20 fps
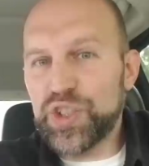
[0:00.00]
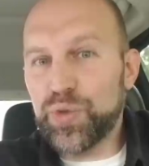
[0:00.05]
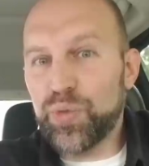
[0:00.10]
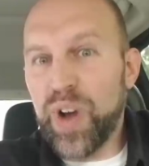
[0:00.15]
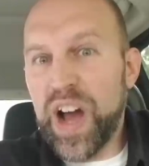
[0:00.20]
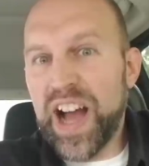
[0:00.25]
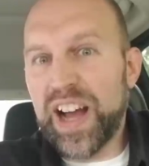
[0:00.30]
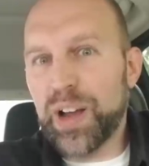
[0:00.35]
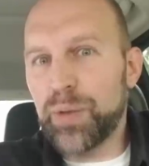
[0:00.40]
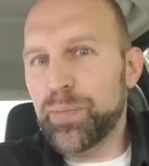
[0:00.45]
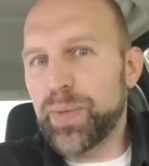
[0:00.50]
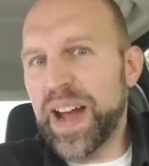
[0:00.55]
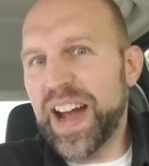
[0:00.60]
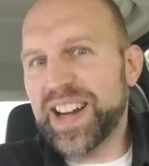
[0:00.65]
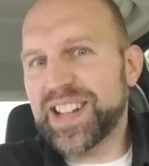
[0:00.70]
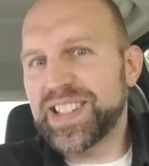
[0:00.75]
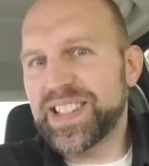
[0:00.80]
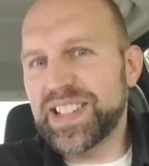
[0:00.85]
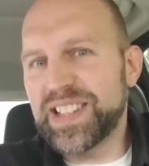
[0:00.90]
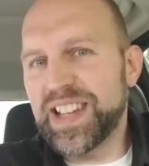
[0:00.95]
rock
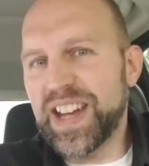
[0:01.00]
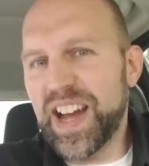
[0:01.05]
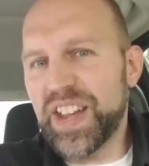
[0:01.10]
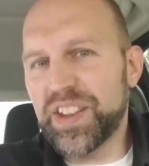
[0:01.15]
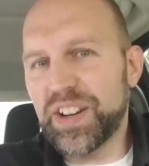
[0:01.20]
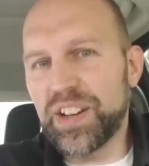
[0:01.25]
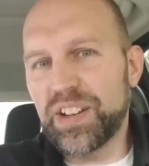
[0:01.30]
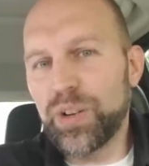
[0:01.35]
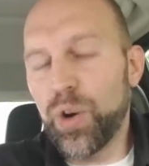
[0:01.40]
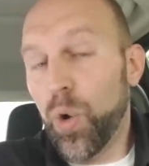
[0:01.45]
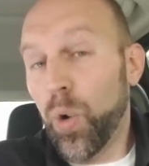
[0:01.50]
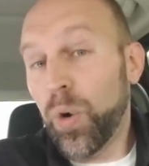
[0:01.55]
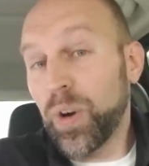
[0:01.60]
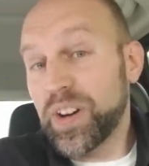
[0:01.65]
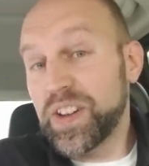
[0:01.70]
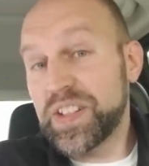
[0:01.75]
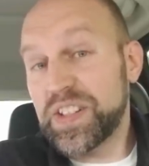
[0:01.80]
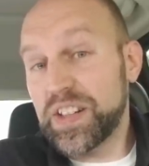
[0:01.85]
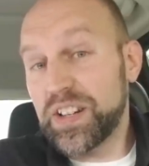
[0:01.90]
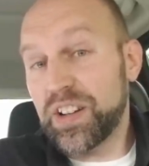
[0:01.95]
back together,
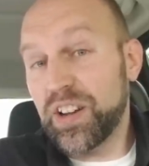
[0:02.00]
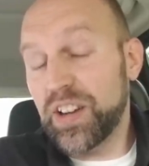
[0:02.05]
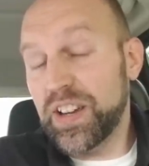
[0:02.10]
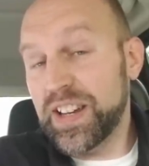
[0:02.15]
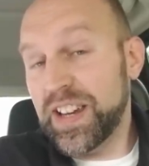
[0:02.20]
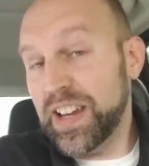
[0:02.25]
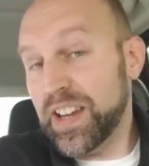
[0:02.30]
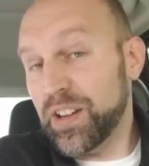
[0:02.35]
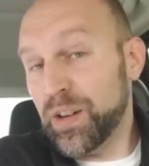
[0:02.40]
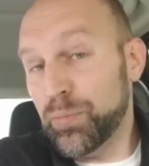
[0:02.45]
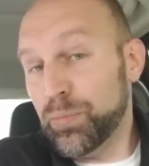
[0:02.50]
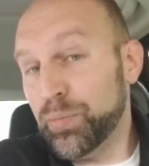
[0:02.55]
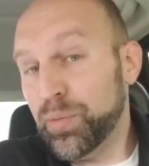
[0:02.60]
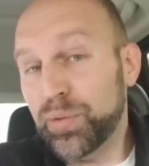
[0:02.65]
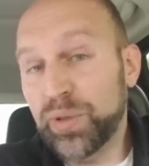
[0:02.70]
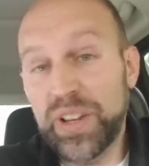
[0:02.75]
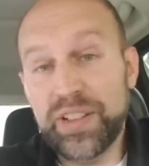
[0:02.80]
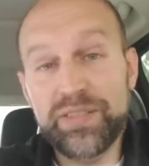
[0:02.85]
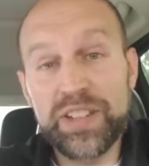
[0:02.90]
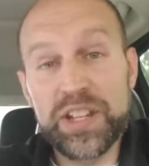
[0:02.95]
or is it a
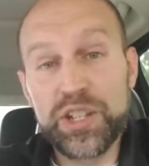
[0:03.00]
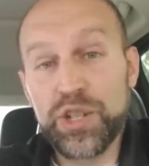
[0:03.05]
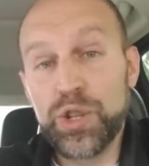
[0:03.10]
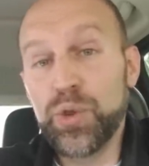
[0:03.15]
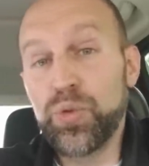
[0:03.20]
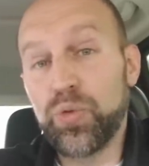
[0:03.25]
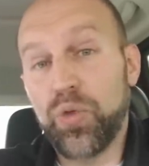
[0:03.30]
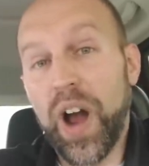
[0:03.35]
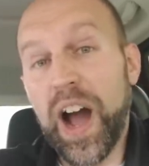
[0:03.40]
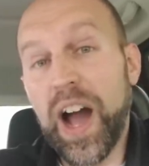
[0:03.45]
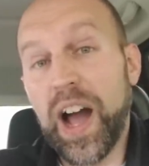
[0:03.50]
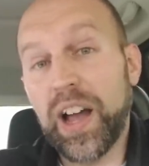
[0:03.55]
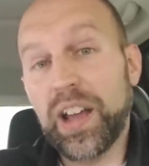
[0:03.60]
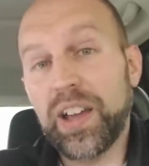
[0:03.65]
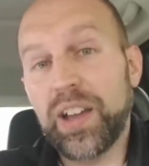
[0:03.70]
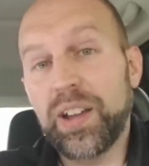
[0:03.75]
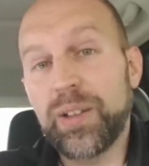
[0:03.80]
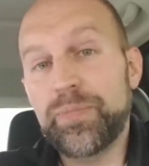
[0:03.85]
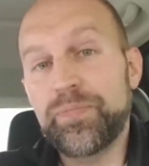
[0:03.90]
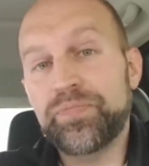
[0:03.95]
completely new
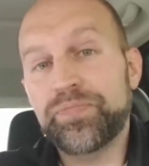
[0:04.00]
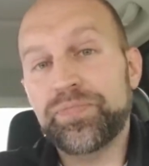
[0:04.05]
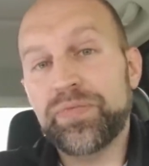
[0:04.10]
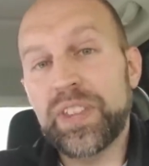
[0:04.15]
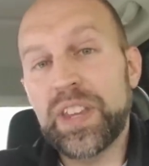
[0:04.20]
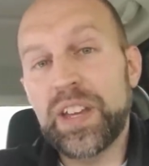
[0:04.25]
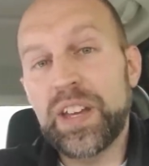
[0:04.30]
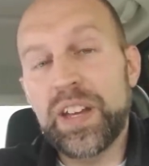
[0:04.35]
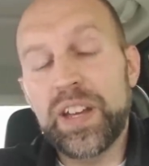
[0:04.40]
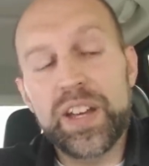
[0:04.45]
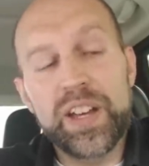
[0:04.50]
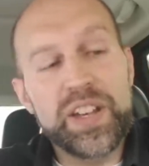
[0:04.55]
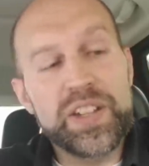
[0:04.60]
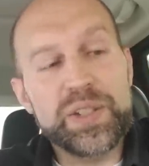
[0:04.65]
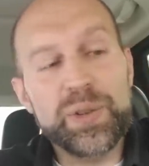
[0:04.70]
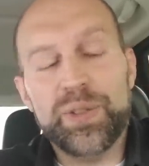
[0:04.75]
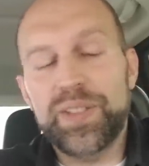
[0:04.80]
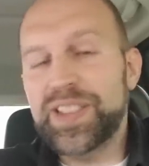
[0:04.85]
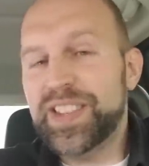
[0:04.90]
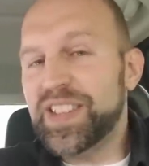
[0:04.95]
rock?
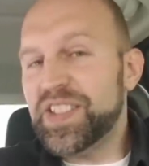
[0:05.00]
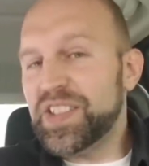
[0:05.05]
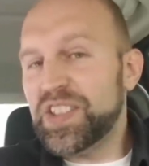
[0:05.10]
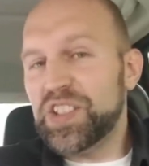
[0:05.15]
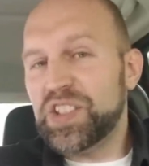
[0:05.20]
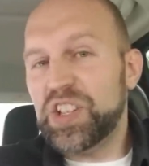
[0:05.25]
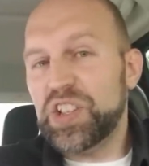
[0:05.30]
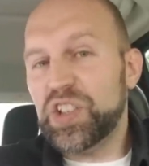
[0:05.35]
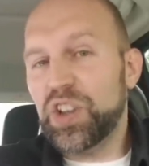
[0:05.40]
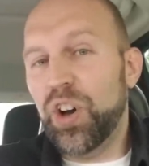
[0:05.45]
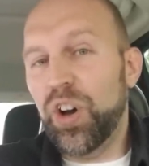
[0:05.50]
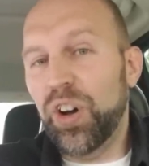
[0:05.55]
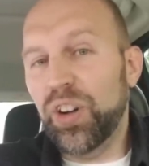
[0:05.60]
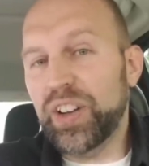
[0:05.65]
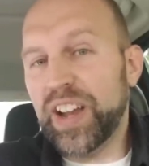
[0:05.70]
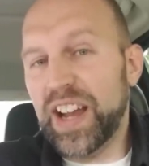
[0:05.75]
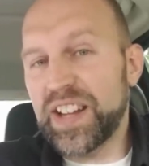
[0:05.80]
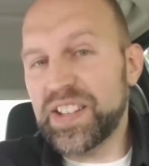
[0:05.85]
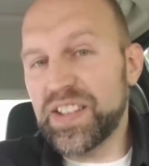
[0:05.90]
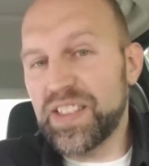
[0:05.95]
So, this is just all
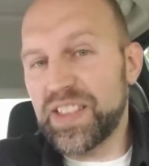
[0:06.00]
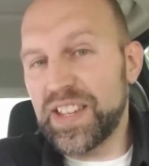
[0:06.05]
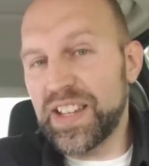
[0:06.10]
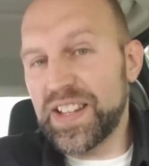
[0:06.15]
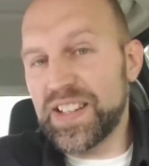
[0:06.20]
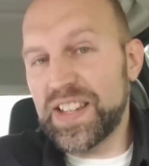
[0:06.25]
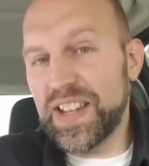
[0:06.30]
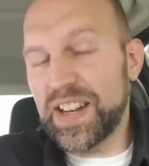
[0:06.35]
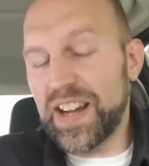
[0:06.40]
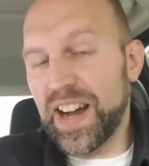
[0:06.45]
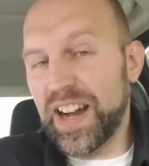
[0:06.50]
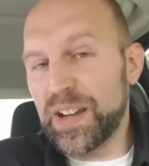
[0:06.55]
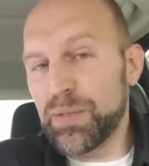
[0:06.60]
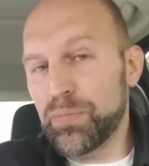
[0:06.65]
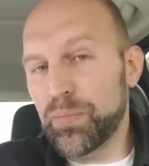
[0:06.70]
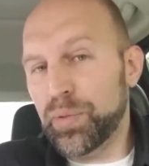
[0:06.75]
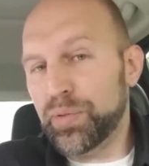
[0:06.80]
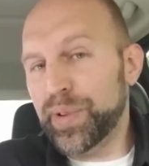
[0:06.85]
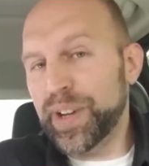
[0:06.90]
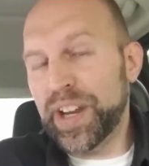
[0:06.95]
kinds of things that
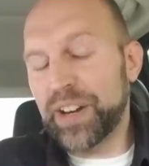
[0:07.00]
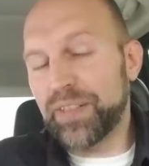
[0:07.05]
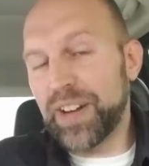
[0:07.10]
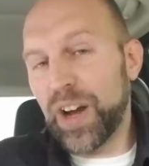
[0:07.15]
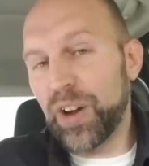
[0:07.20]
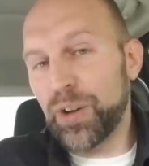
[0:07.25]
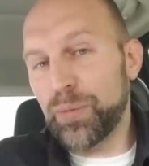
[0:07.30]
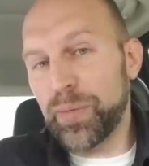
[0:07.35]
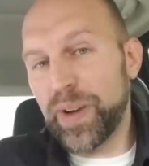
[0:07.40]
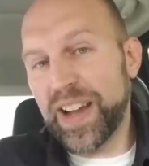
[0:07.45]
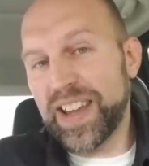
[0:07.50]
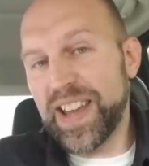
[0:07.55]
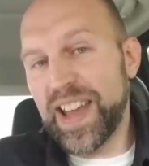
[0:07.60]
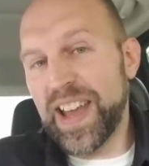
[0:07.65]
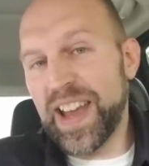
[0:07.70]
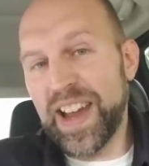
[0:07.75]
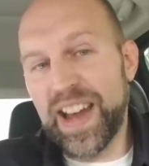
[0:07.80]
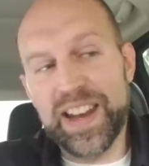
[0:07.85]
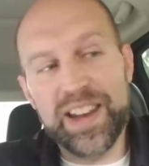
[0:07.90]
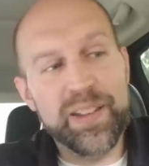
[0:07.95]
I'm playing around in my
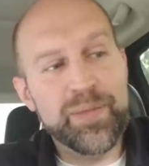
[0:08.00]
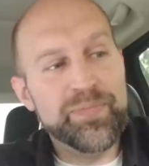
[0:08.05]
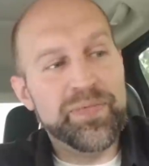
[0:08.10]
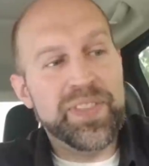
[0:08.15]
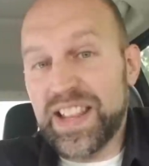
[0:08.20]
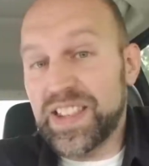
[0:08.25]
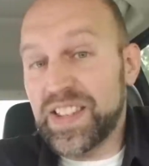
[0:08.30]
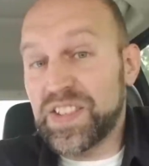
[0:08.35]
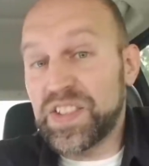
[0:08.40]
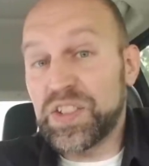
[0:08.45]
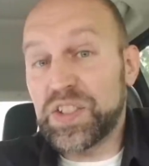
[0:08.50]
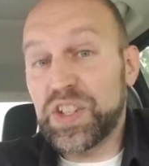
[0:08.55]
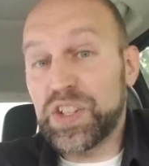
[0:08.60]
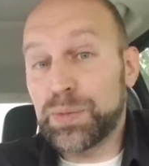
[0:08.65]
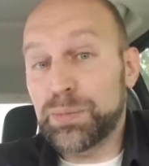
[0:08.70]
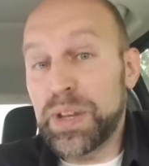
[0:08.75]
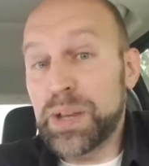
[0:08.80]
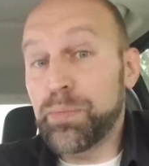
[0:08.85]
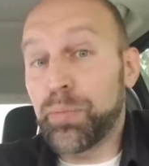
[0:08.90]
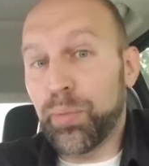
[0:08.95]
head. This is just
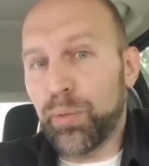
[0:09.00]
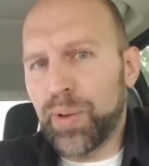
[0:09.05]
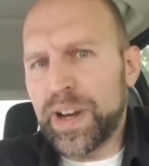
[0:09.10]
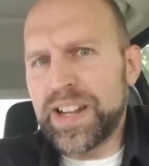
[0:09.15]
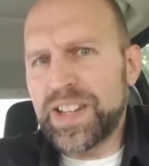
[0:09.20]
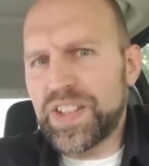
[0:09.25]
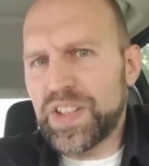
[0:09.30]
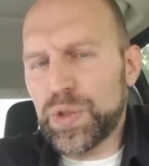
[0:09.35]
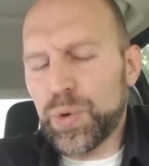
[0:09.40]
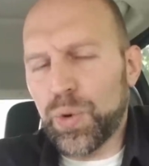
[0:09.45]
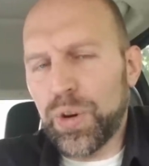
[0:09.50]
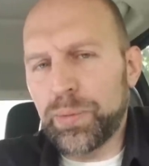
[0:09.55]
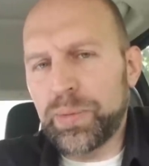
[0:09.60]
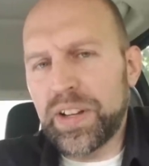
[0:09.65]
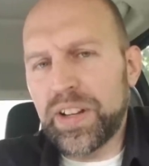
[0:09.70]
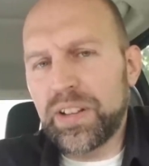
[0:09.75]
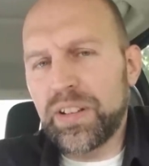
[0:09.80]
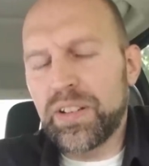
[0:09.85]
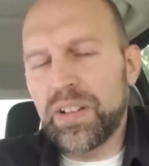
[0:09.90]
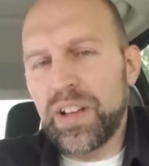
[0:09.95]
me
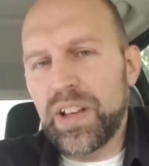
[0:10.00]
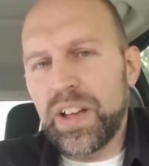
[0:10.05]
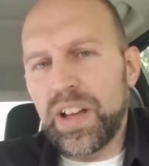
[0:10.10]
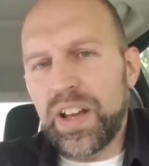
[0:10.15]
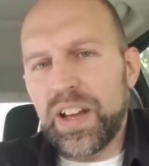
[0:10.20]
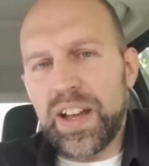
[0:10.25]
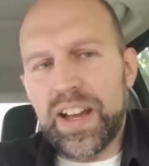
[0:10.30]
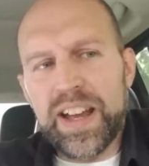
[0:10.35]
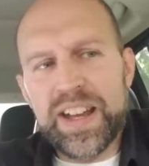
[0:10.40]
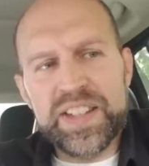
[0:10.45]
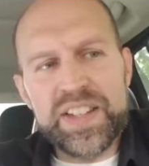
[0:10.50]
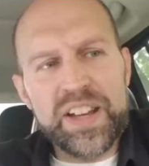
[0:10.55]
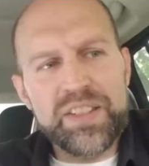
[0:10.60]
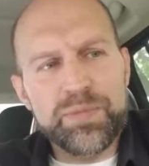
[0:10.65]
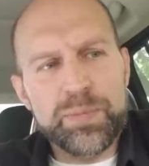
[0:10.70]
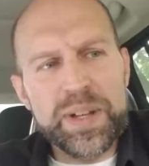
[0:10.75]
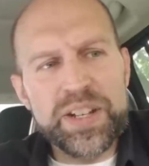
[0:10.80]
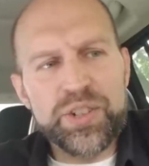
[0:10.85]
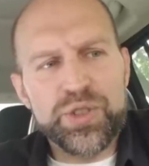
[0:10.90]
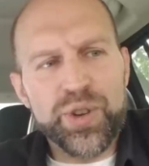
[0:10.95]
brainstorming as
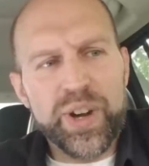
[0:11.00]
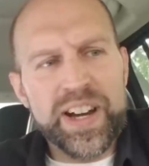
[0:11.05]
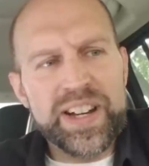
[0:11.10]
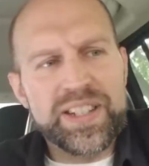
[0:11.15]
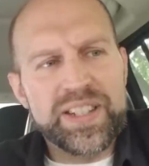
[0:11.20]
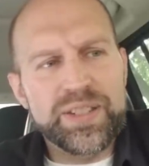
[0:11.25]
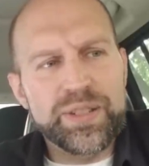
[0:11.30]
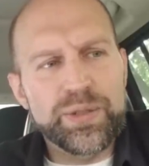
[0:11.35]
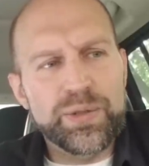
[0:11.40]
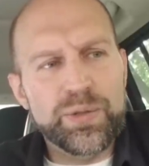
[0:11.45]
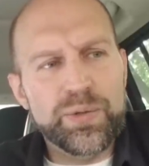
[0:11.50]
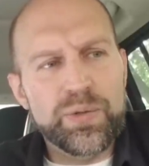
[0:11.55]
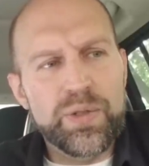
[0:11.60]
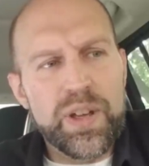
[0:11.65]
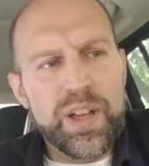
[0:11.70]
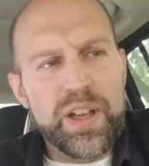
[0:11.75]
I've been trying to